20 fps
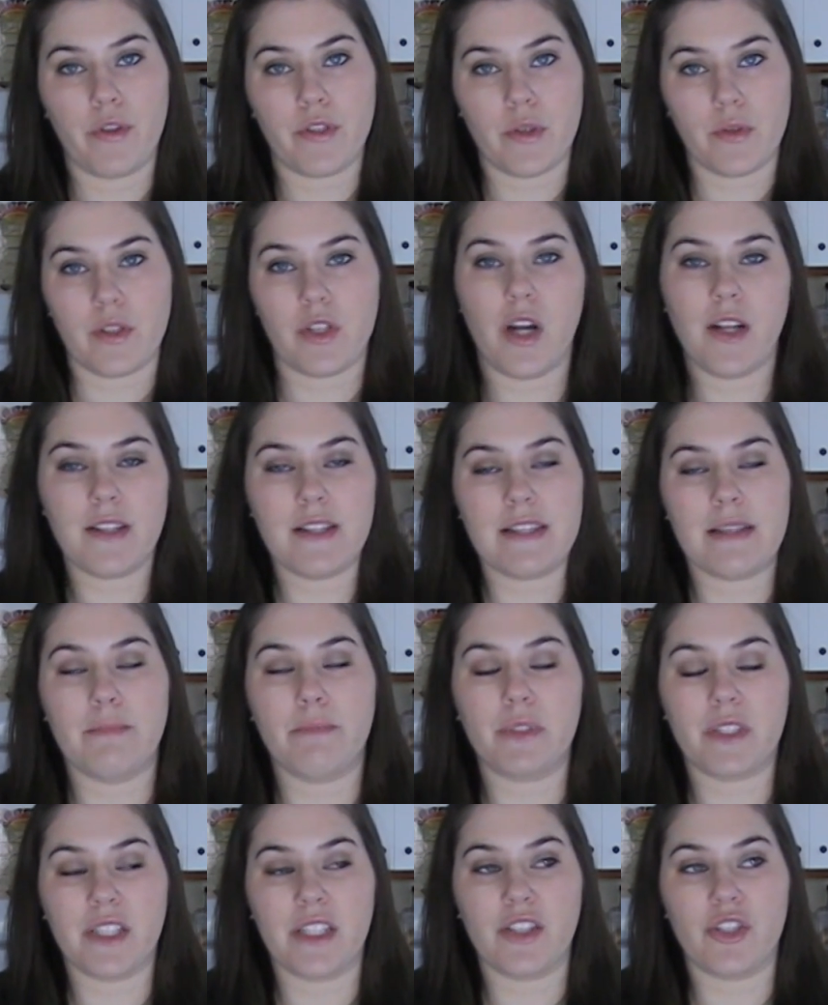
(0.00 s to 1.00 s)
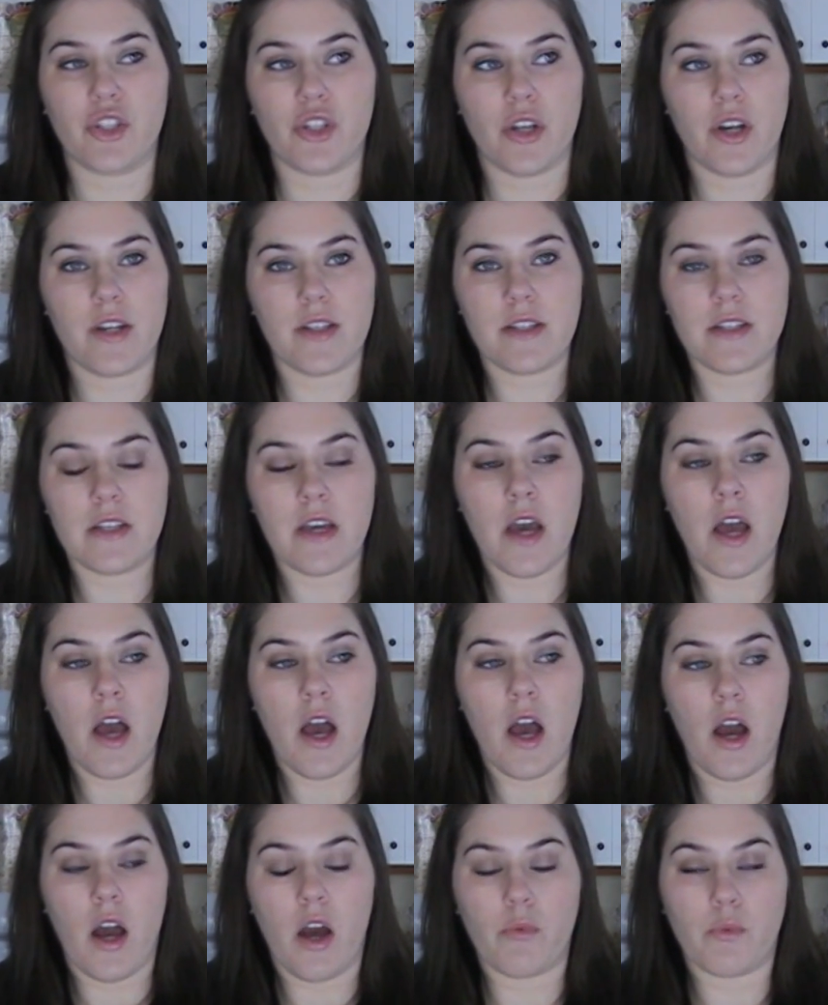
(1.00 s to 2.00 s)
So it's not simply just
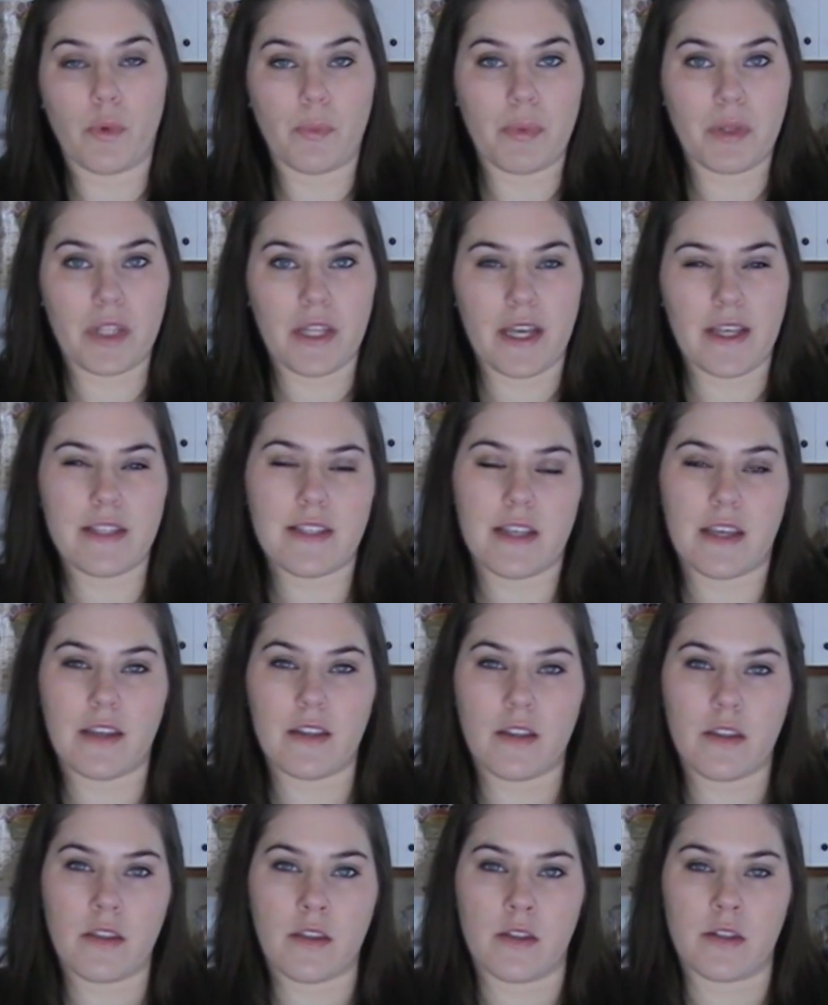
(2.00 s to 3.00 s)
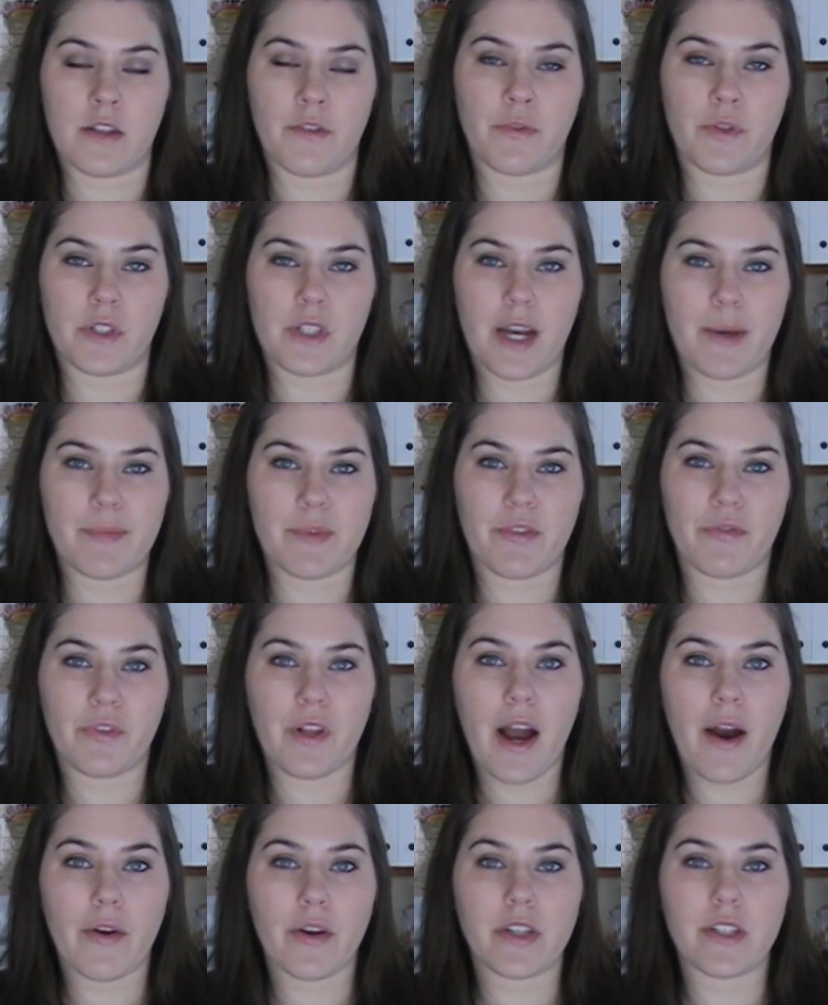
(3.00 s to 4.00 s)
replacing the different types of
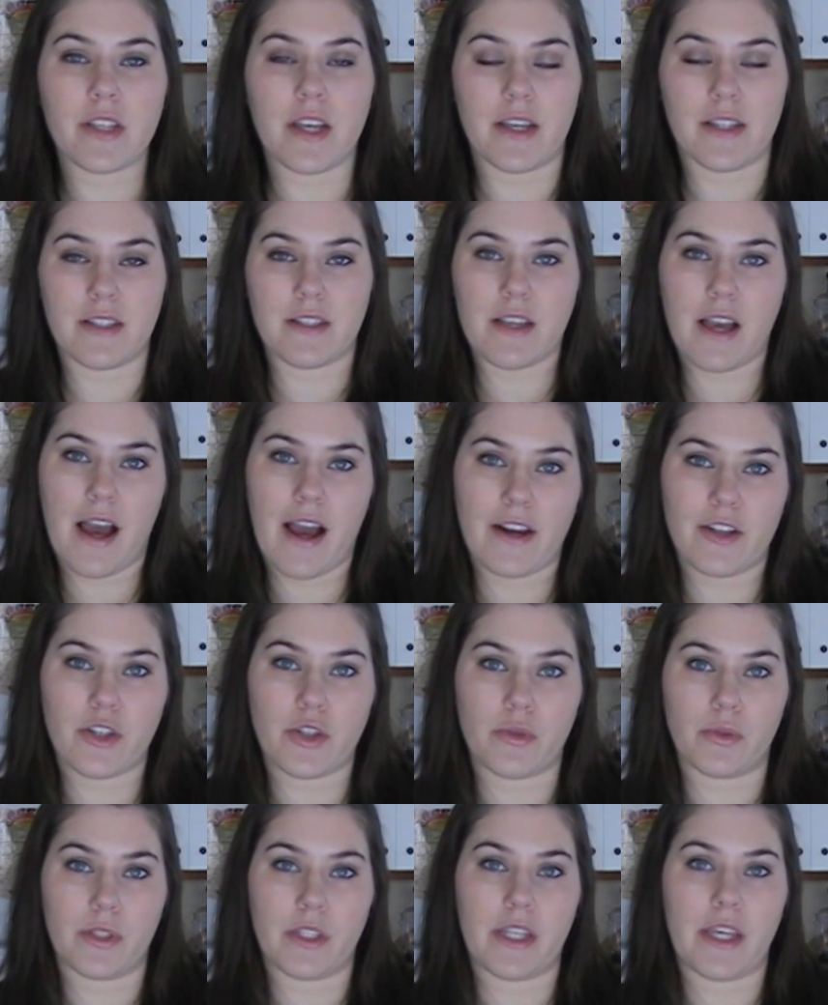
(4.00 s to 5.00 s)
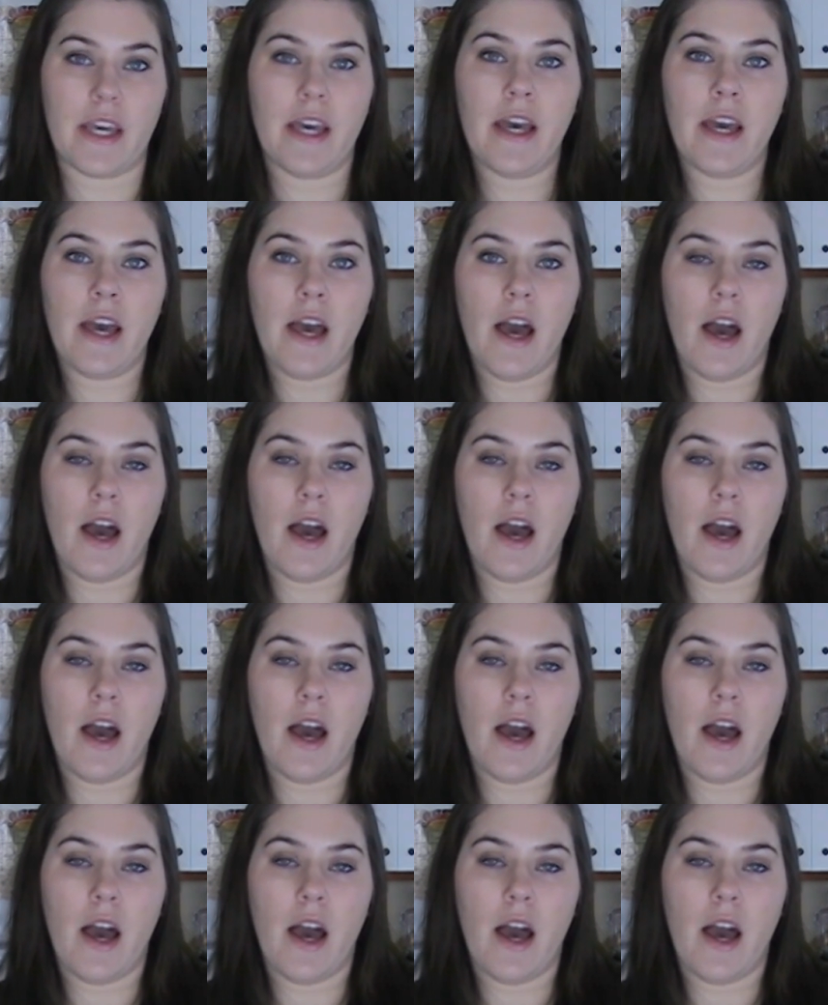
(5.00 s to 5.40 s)
flours, it's actually